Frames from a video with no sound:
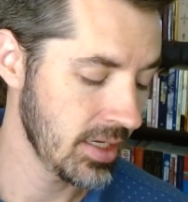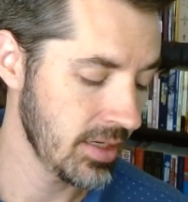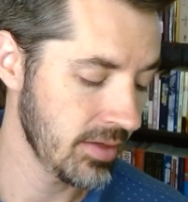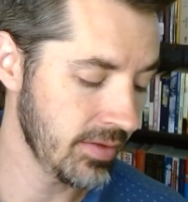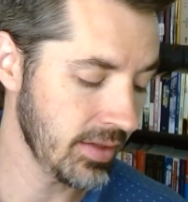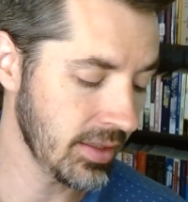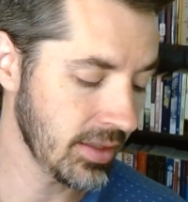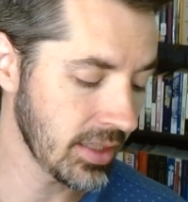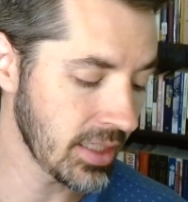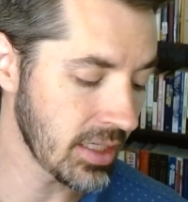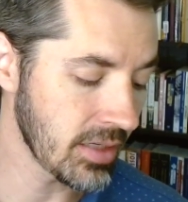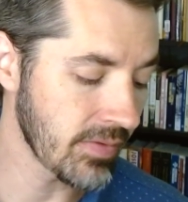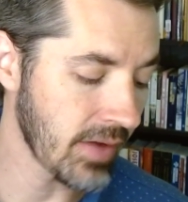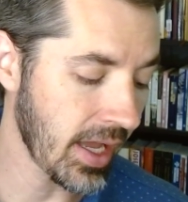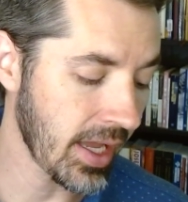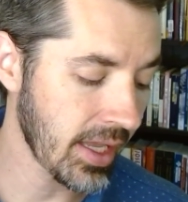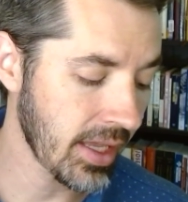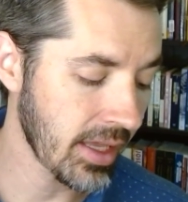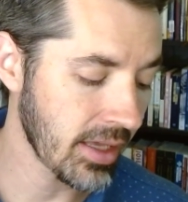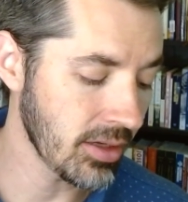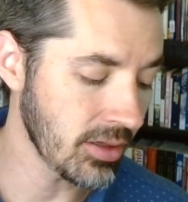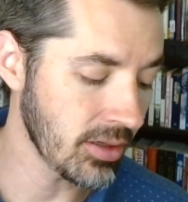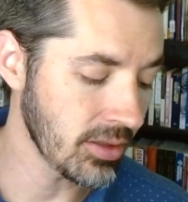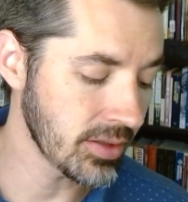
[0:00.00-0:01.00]
Then Levi
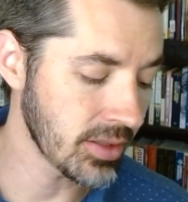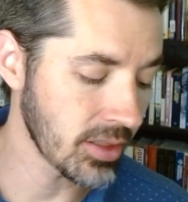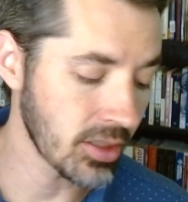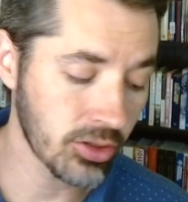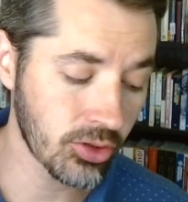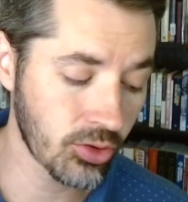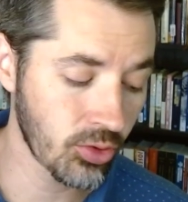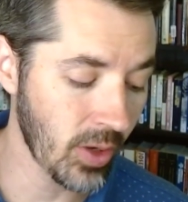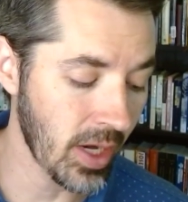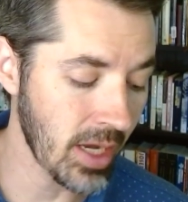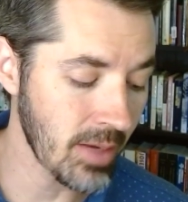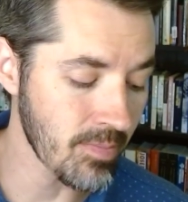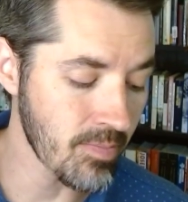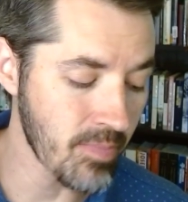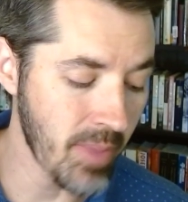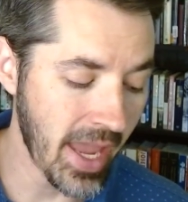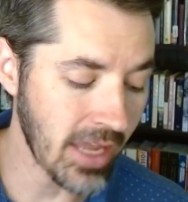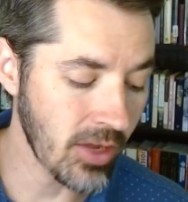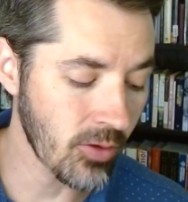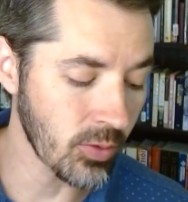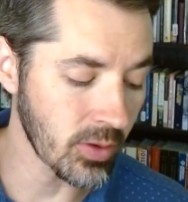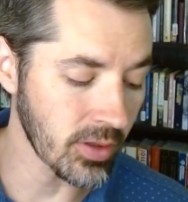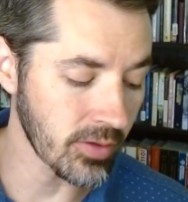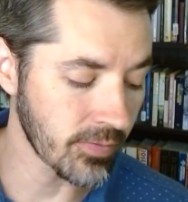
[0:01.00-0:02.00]
held a great
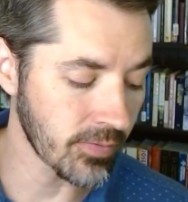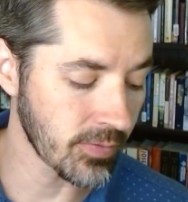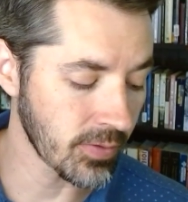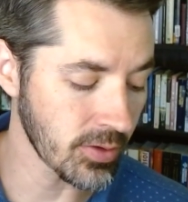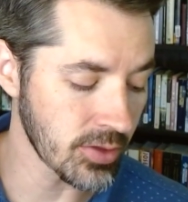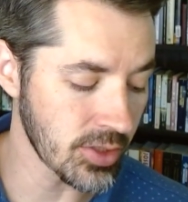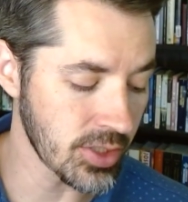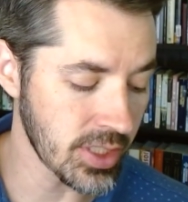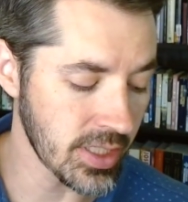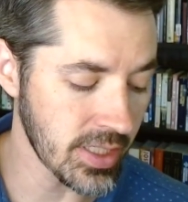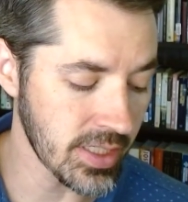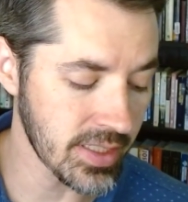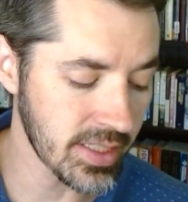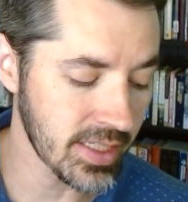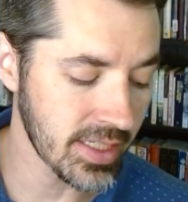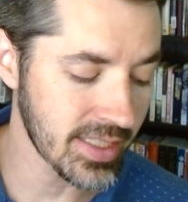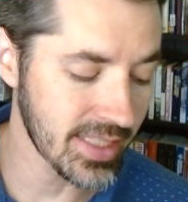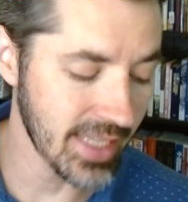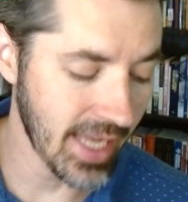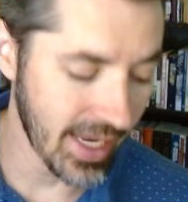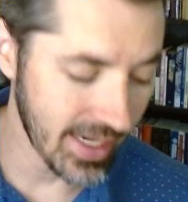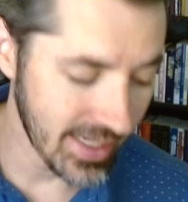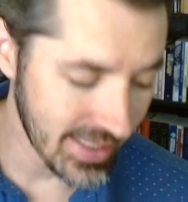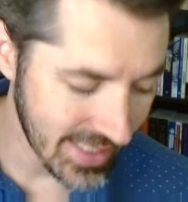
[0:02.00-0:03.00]
banquet for
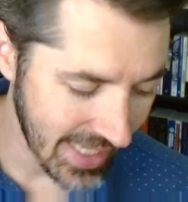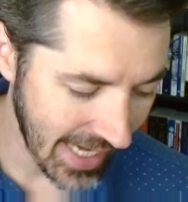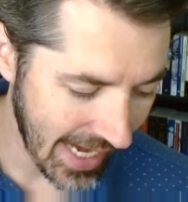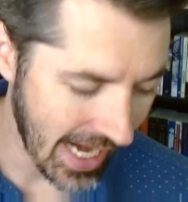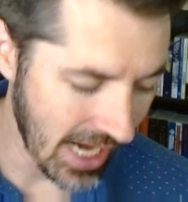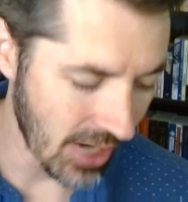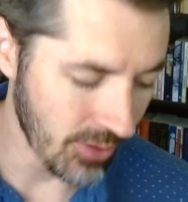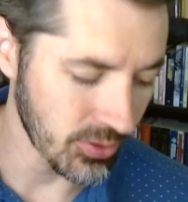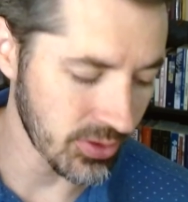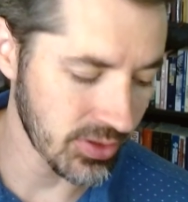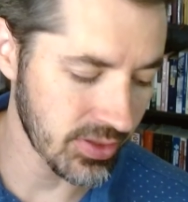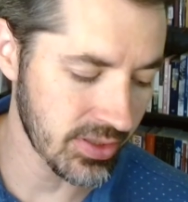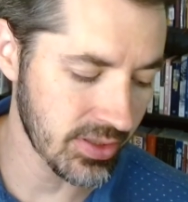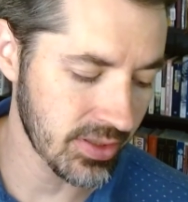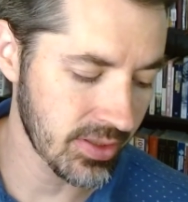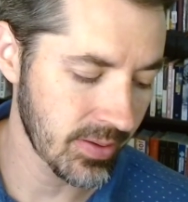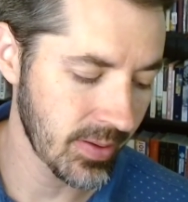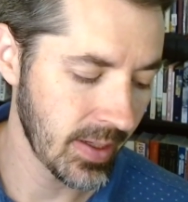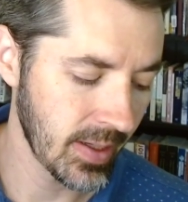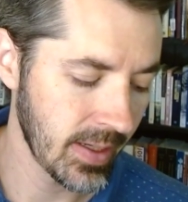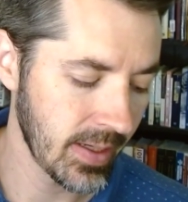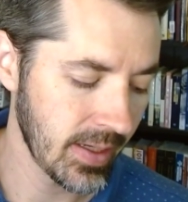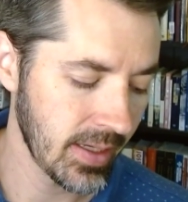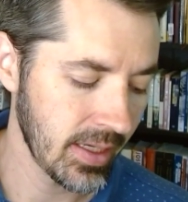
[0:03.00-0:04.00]
Jesus at his house,
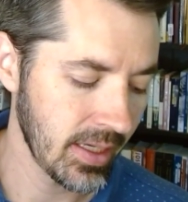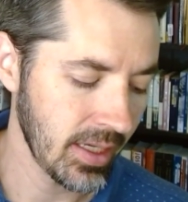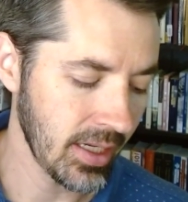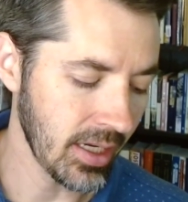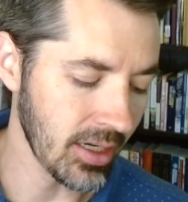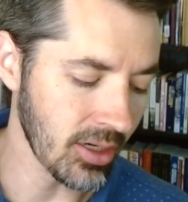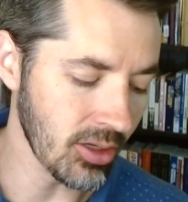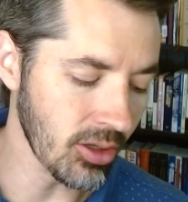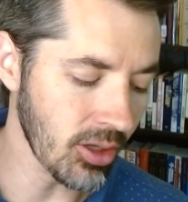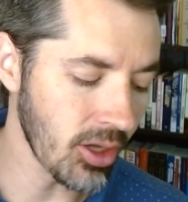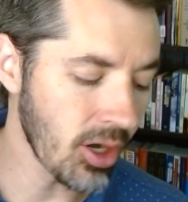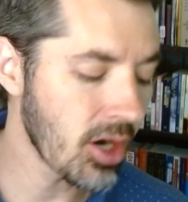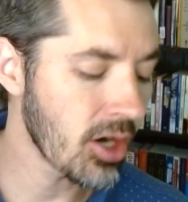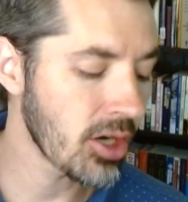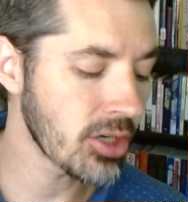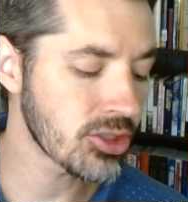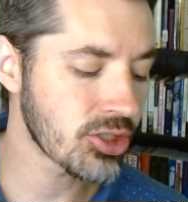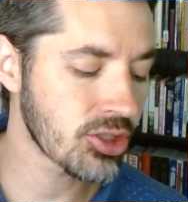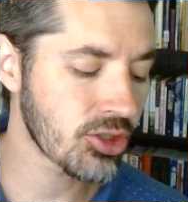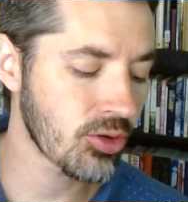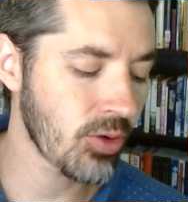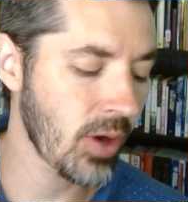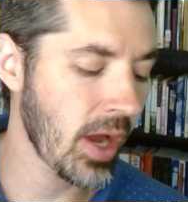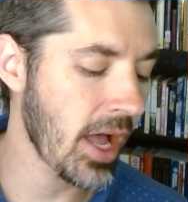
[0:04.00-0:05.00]
and a
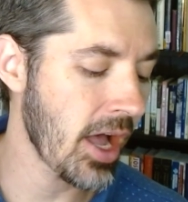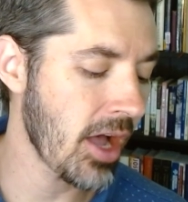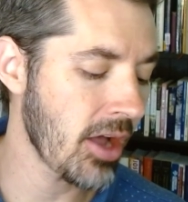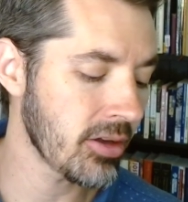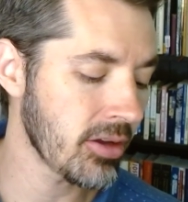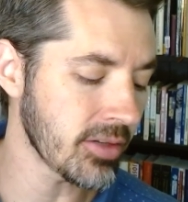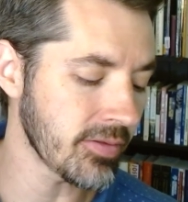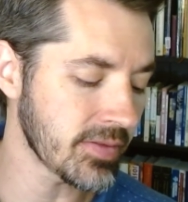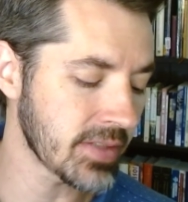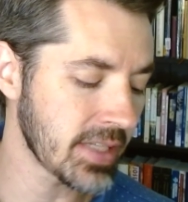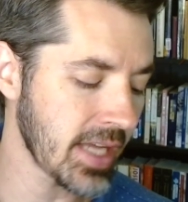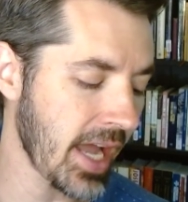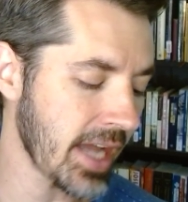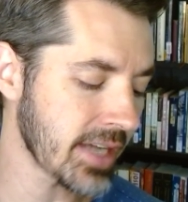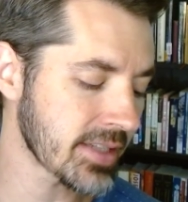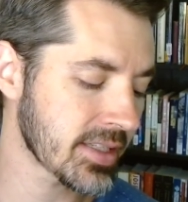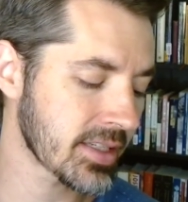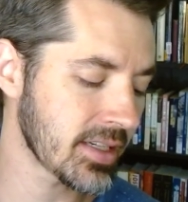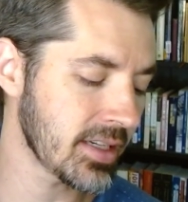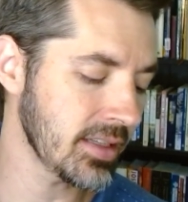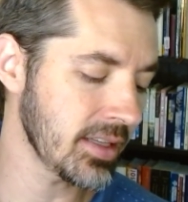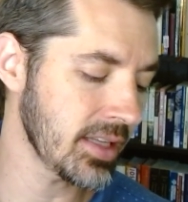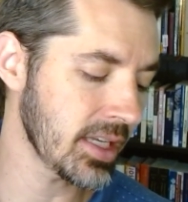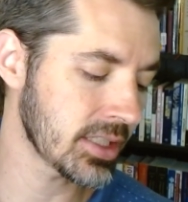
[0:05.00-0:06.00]
large crowd of
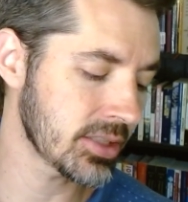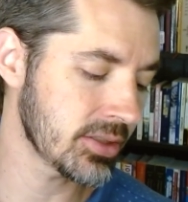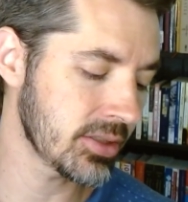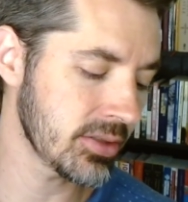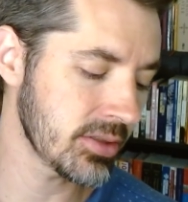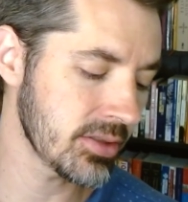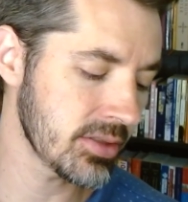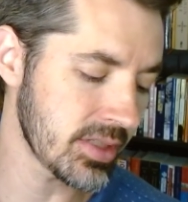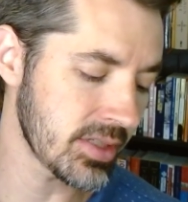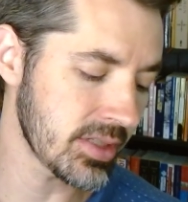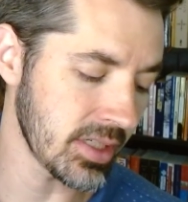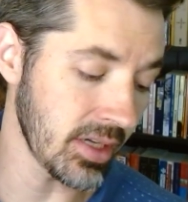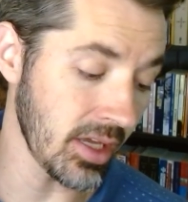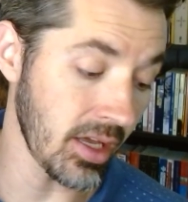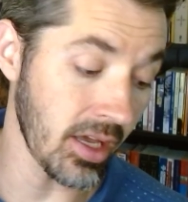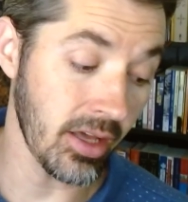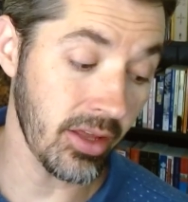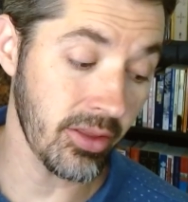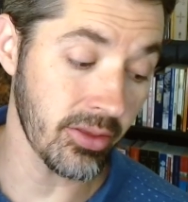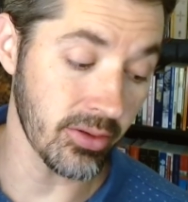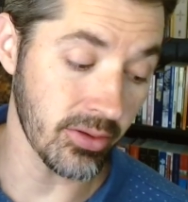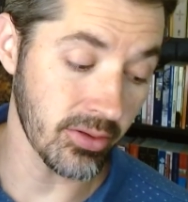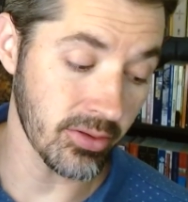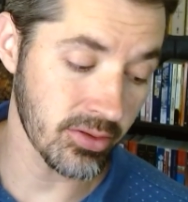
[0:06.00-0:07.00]
tax collectors and
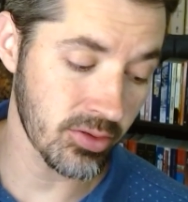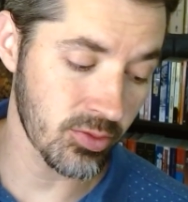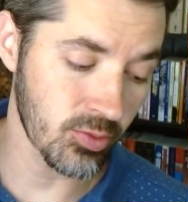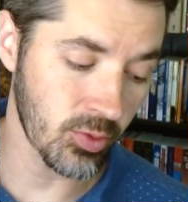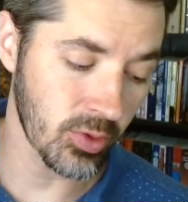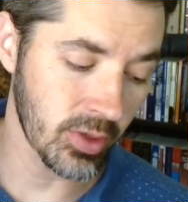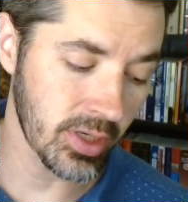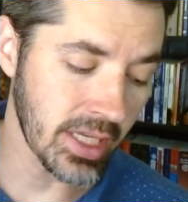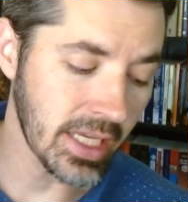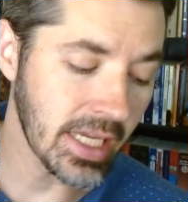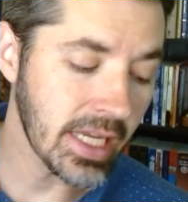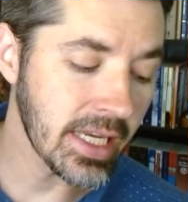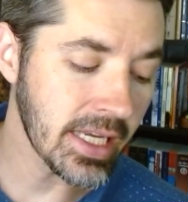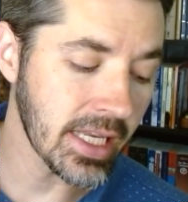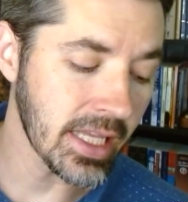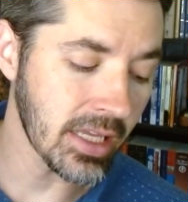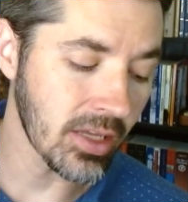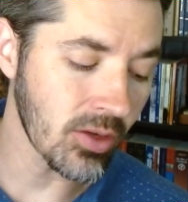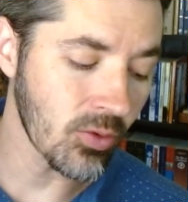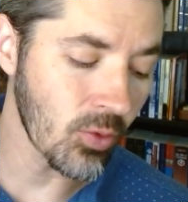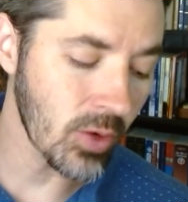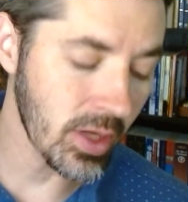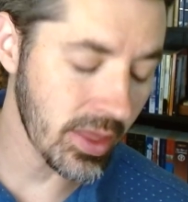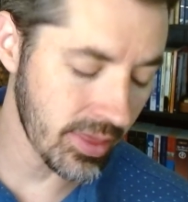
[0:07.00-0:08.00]
others were
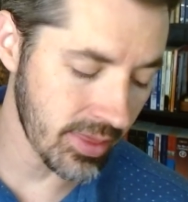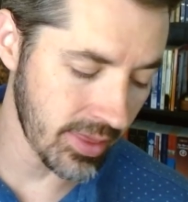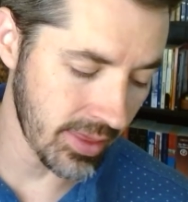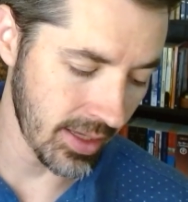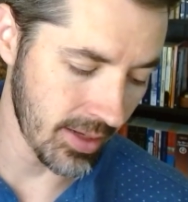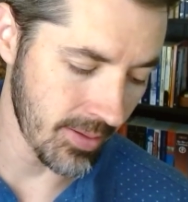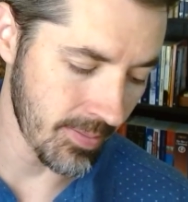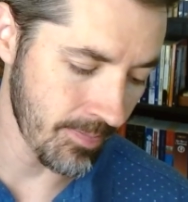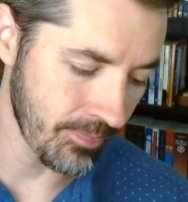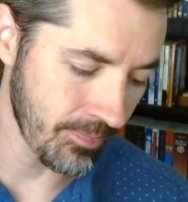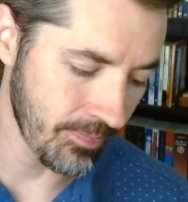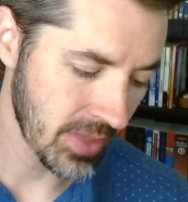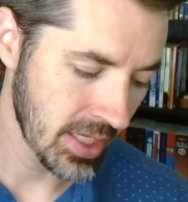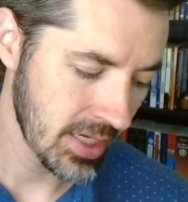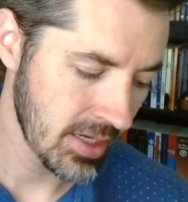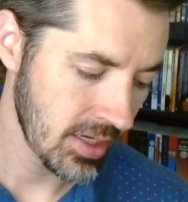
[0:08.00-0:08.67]
eating with them.